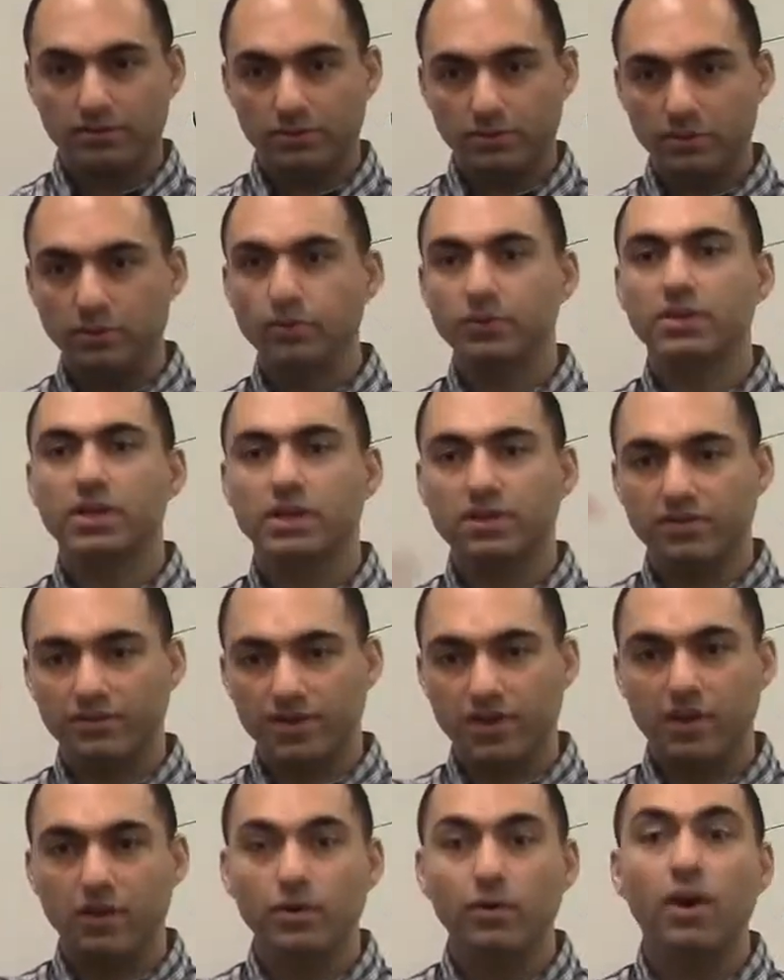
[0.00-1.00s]
we'll do another
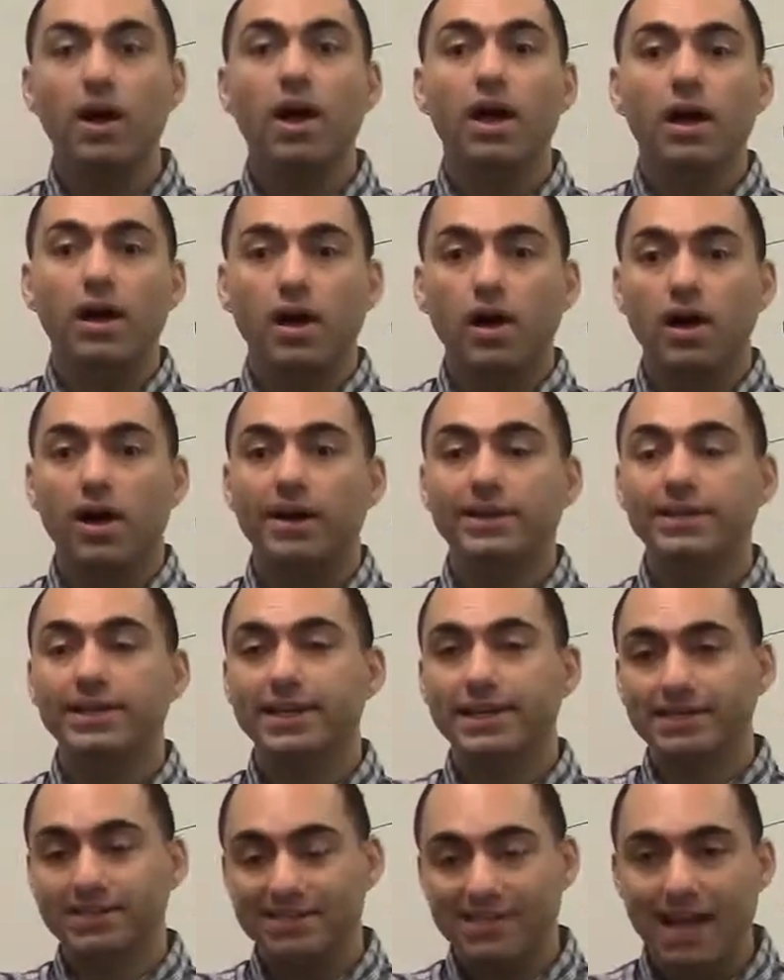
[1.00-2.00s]
video
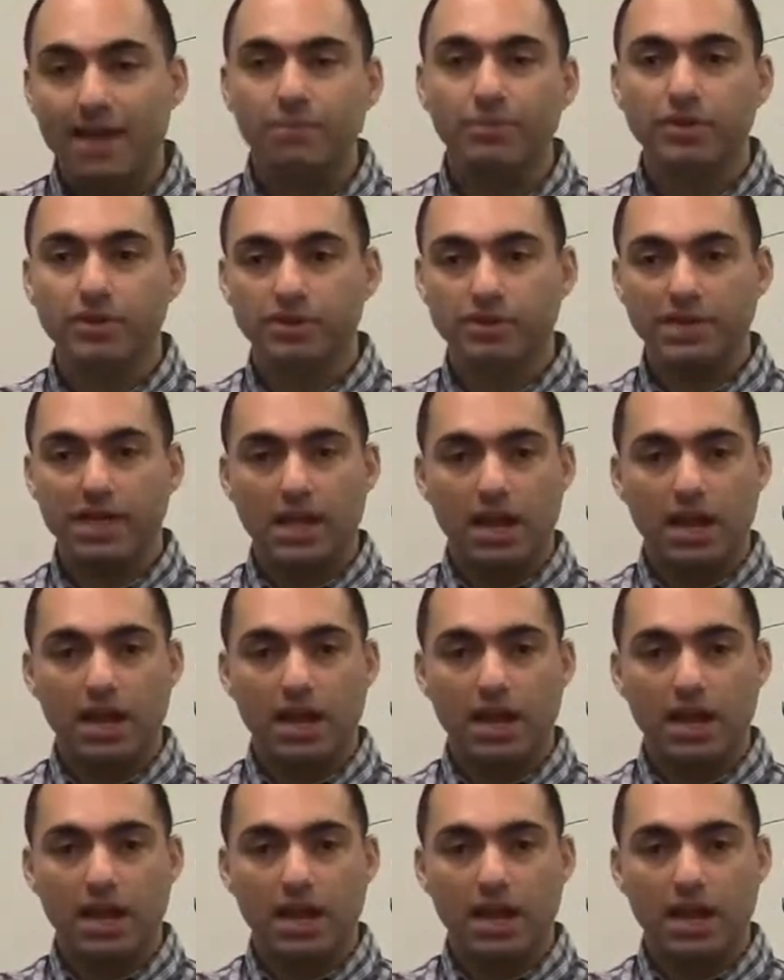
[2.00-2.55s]
on examples,